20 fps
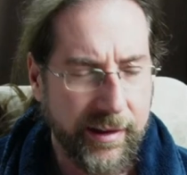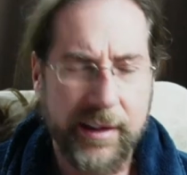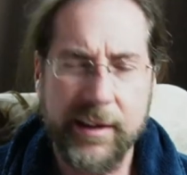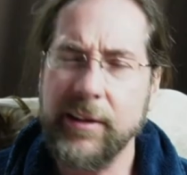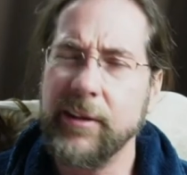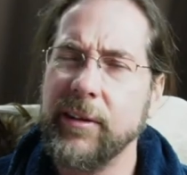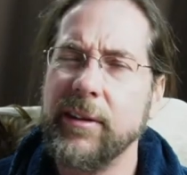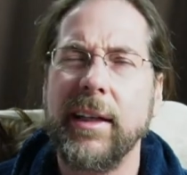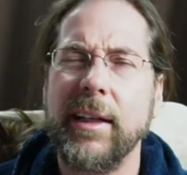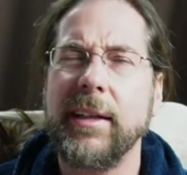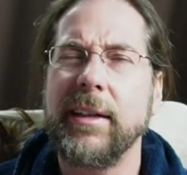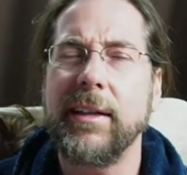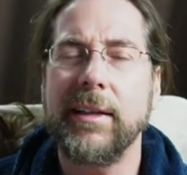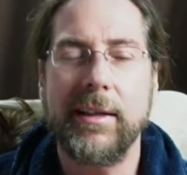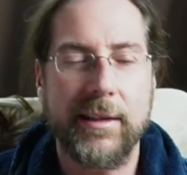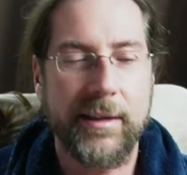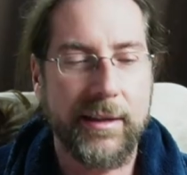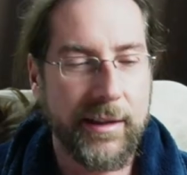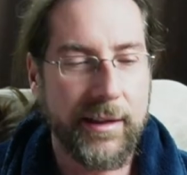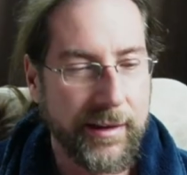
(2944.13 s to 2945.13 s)
you said that
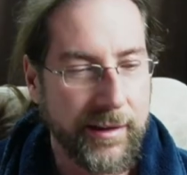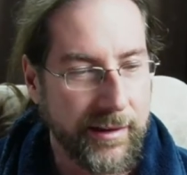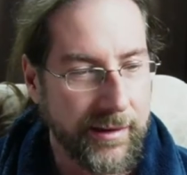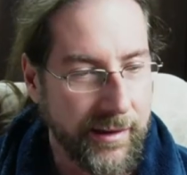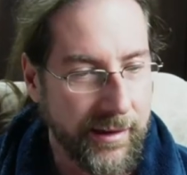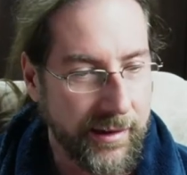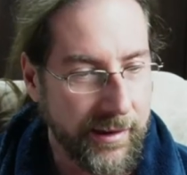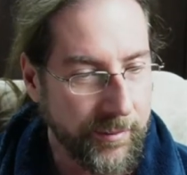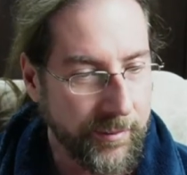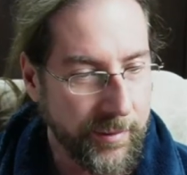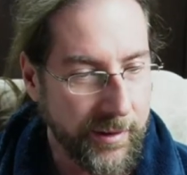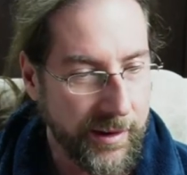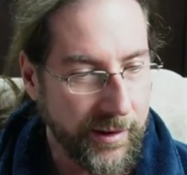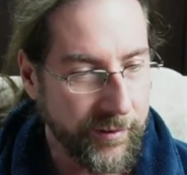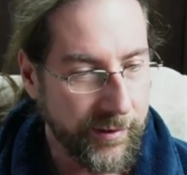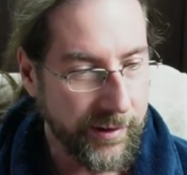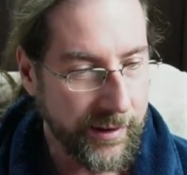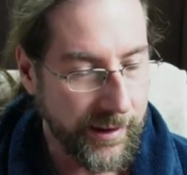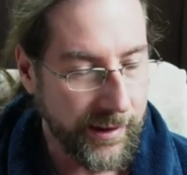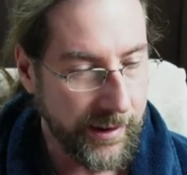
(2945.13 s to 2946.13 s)
another thing, but I
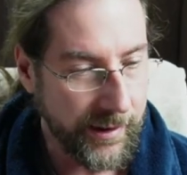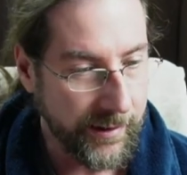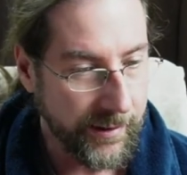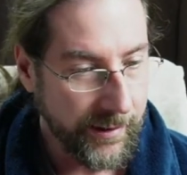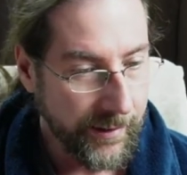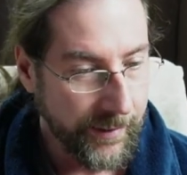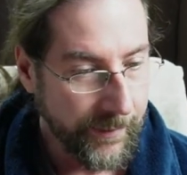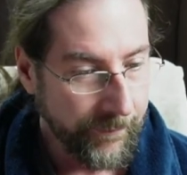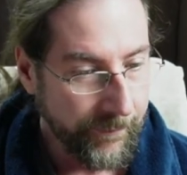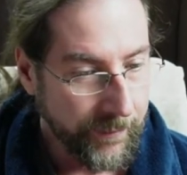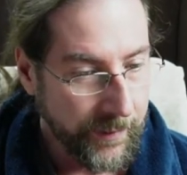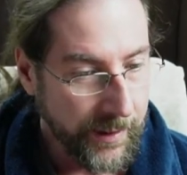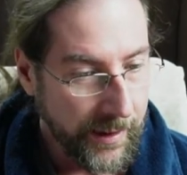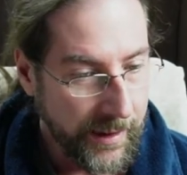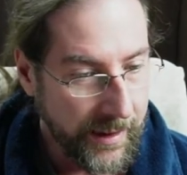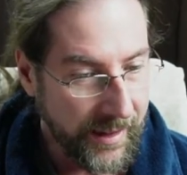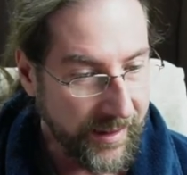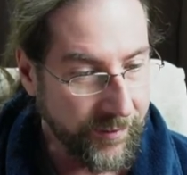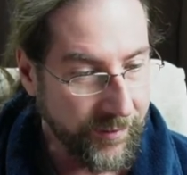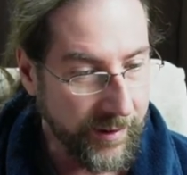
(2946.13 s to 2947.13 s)
forgot.
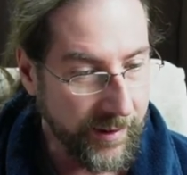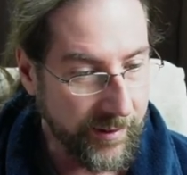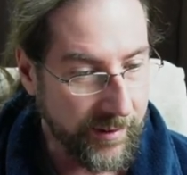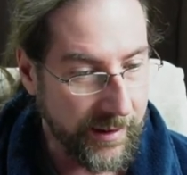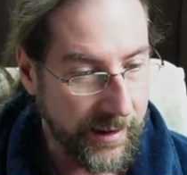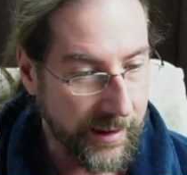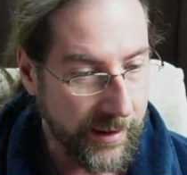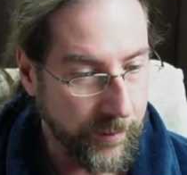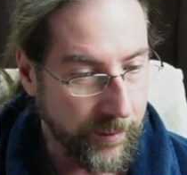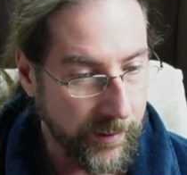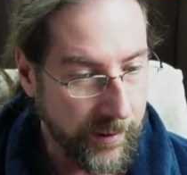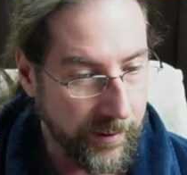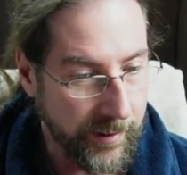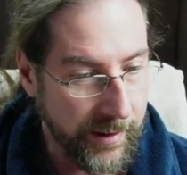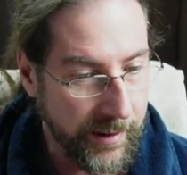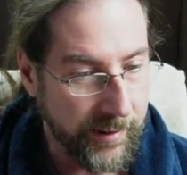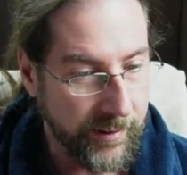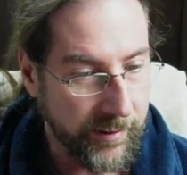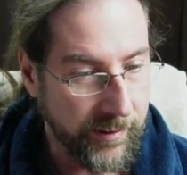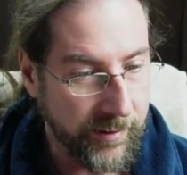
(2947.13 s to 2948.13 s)
It feels like we're
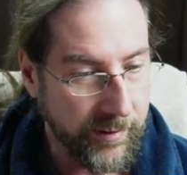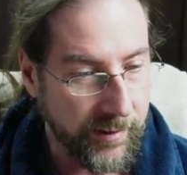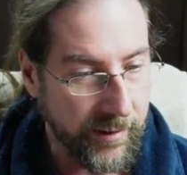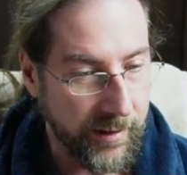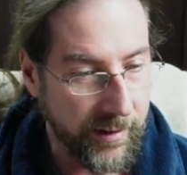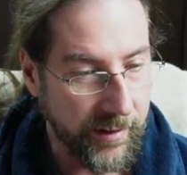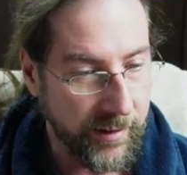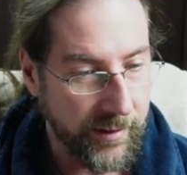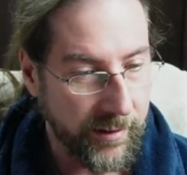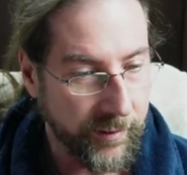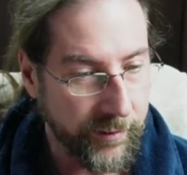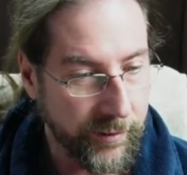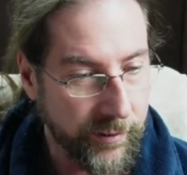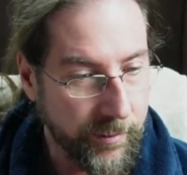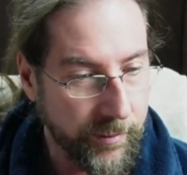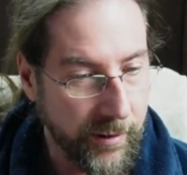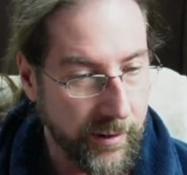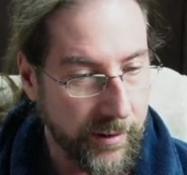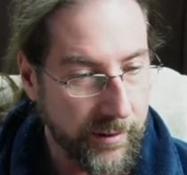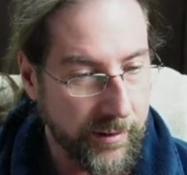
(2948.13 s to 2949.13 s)
at the start of
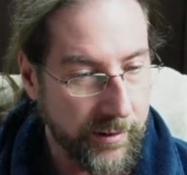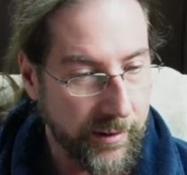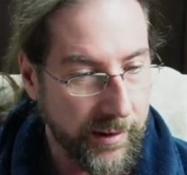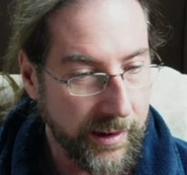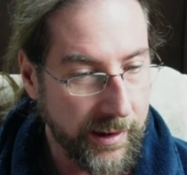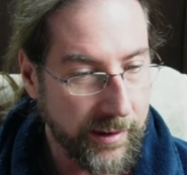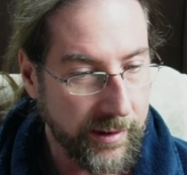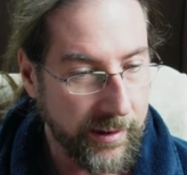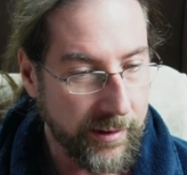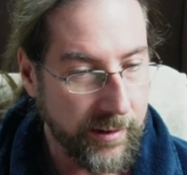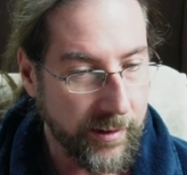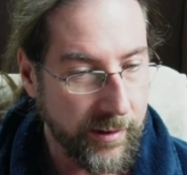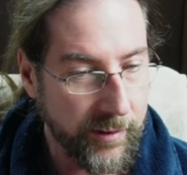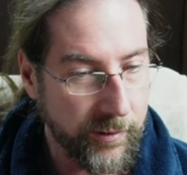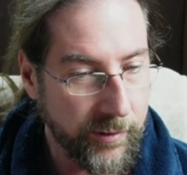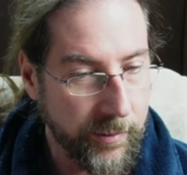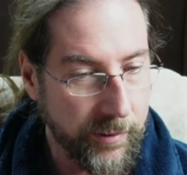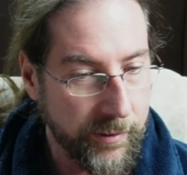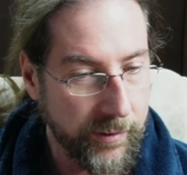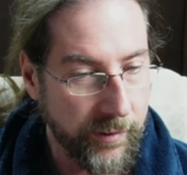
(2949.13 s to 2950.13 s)
smart connected
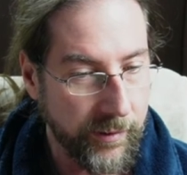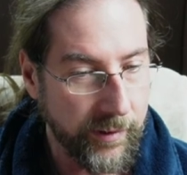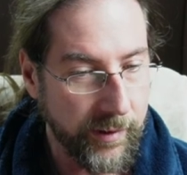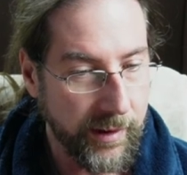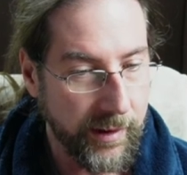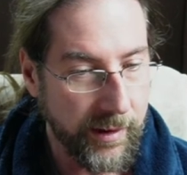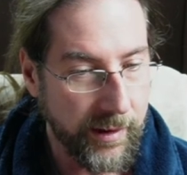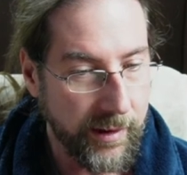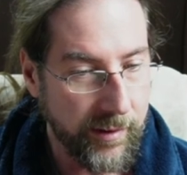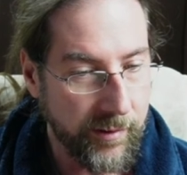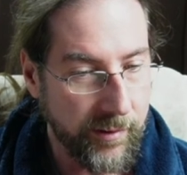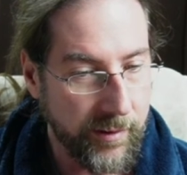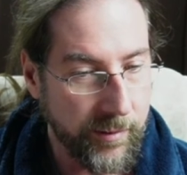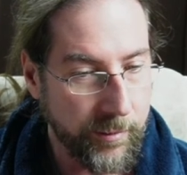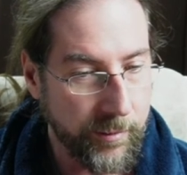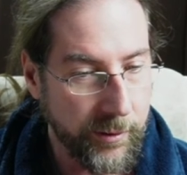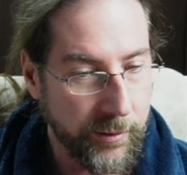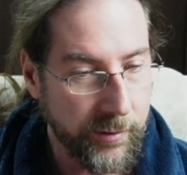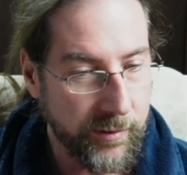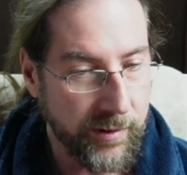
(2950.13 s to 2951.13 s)
cars. What do you think is the
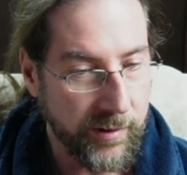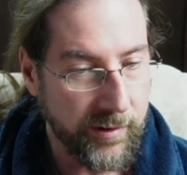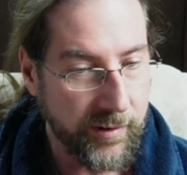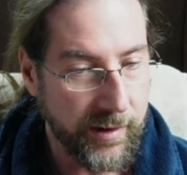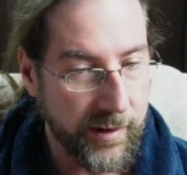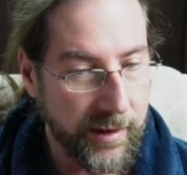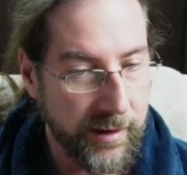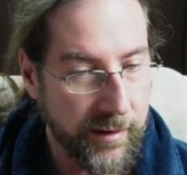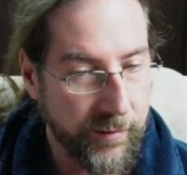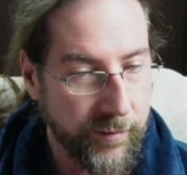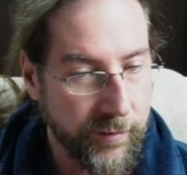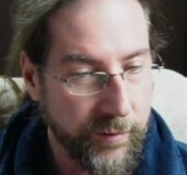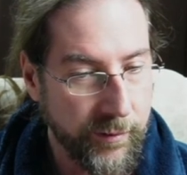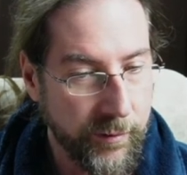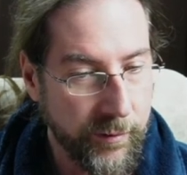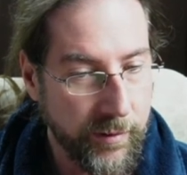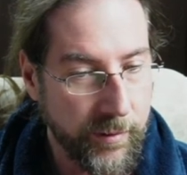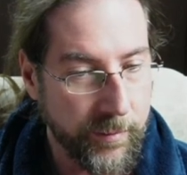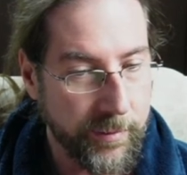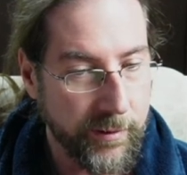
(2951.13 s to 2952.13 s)
most exciting
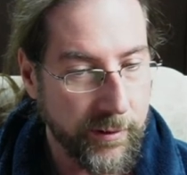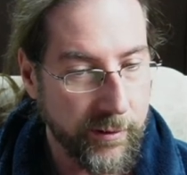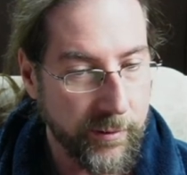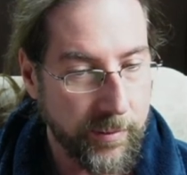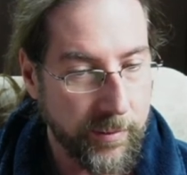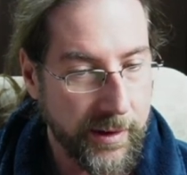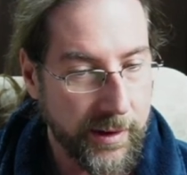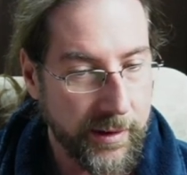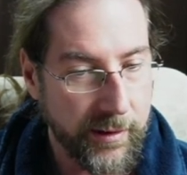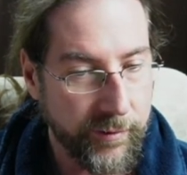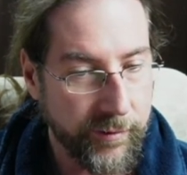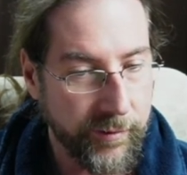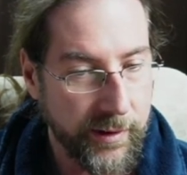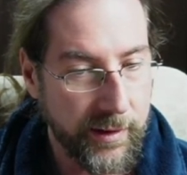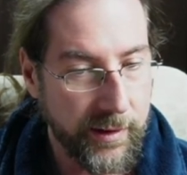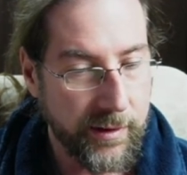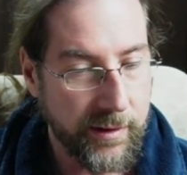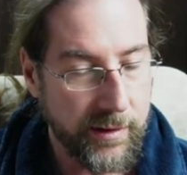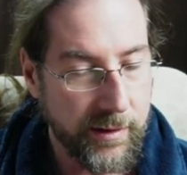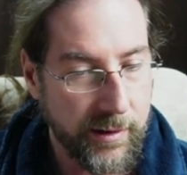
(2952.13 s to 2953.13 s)
future prospect of
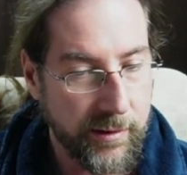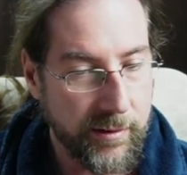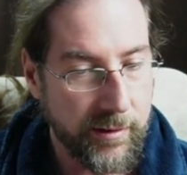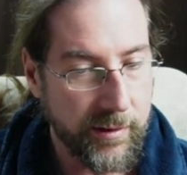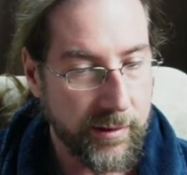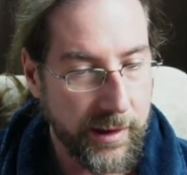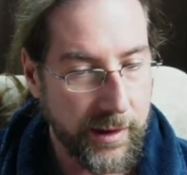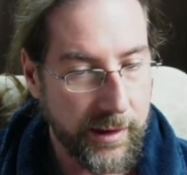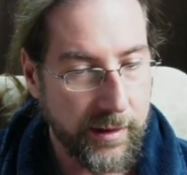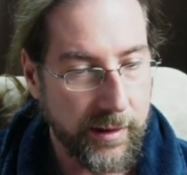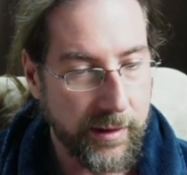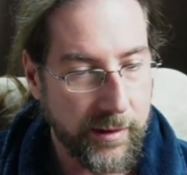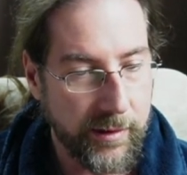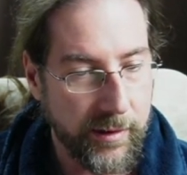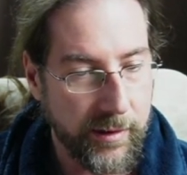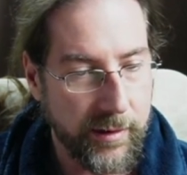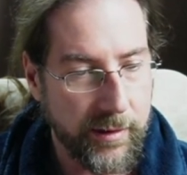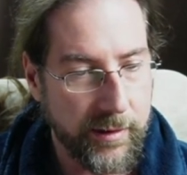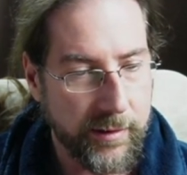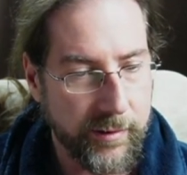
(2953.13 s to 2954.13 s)
internet connected
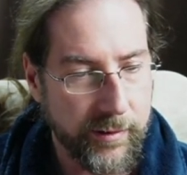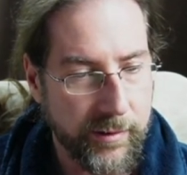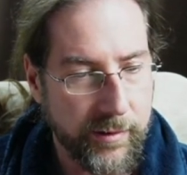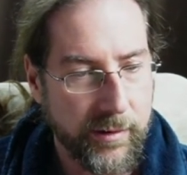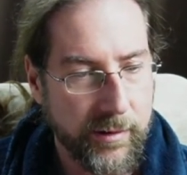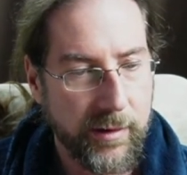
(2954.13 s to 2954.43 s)
cars?